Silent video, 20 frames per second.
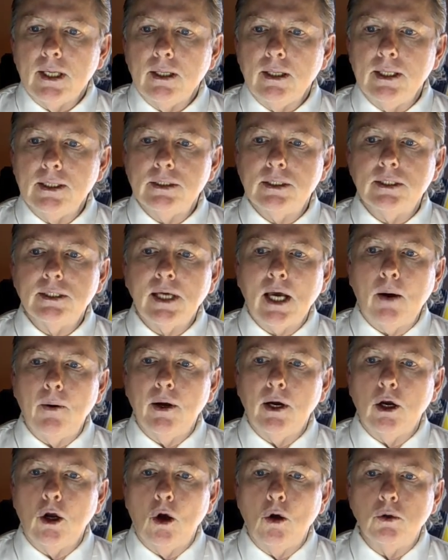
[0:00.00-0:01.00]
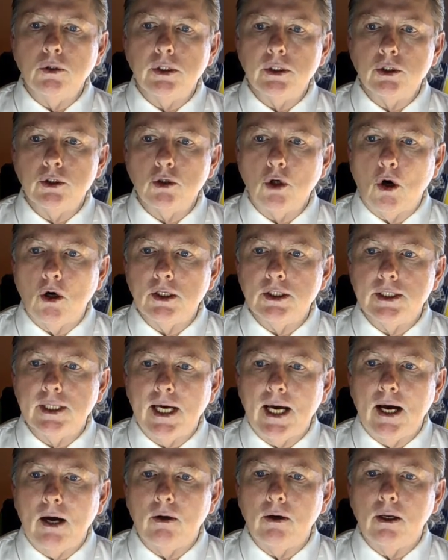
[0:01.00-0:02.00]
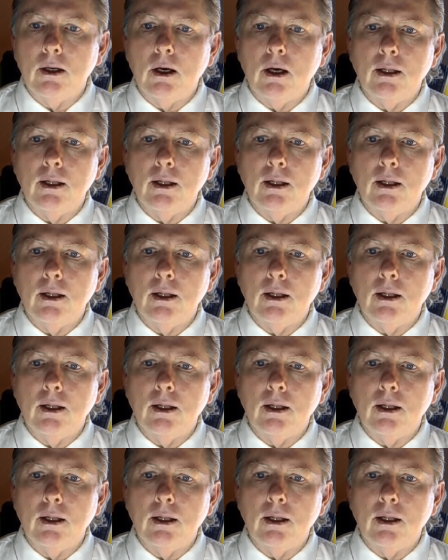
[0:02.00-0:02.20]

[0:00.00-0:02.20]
This is how it goes. It starts out,